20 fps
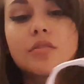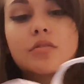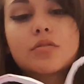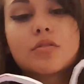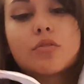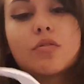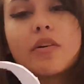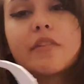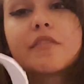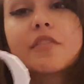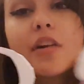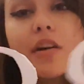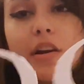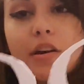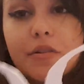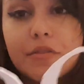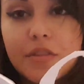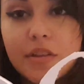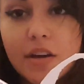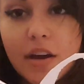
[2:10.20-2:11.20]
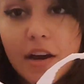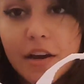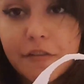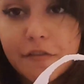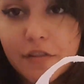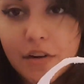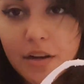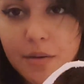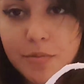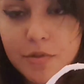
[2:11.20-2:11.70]
So I've cut out the
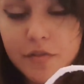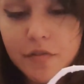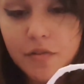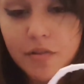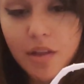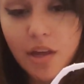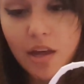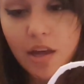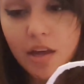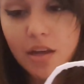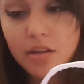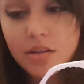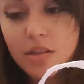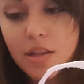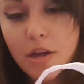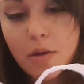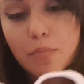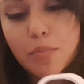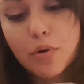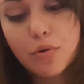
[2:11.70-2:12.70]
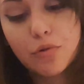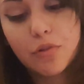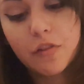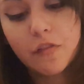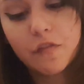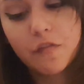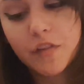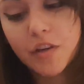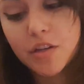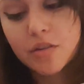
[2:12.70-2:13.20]
eye frames for the head. They
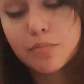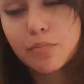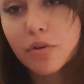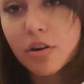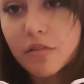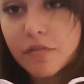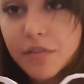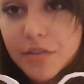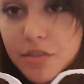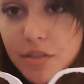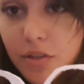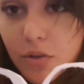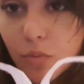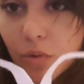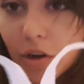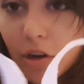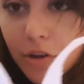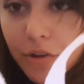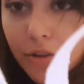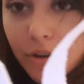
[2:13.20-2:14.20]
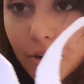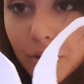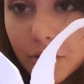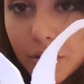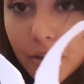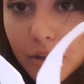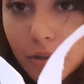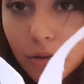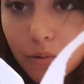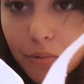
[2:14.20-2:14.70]
both fit perfectly well. They're a
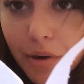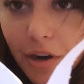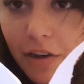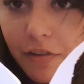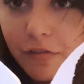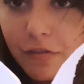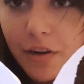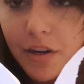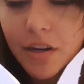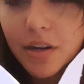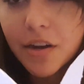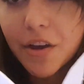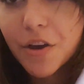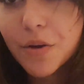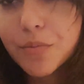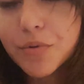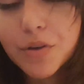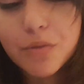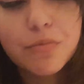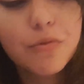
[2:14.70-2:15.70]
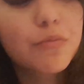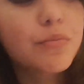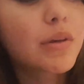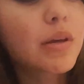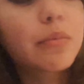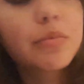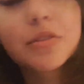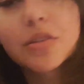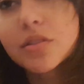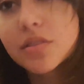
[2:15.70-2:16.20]
little rough right now, but you won't
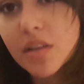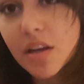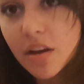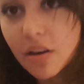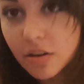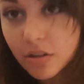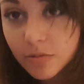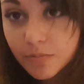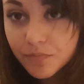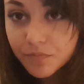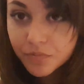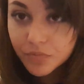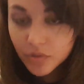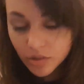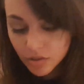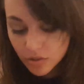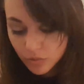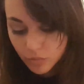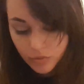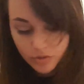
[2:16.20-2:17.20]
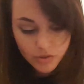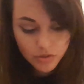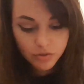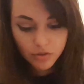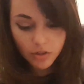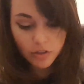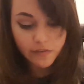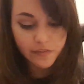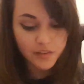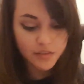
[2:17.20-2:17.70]
be able to tell once
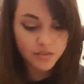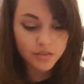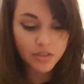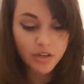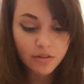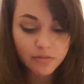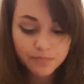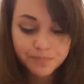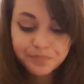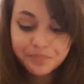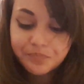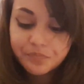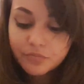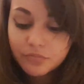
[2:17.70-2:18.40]
they're all fixed up.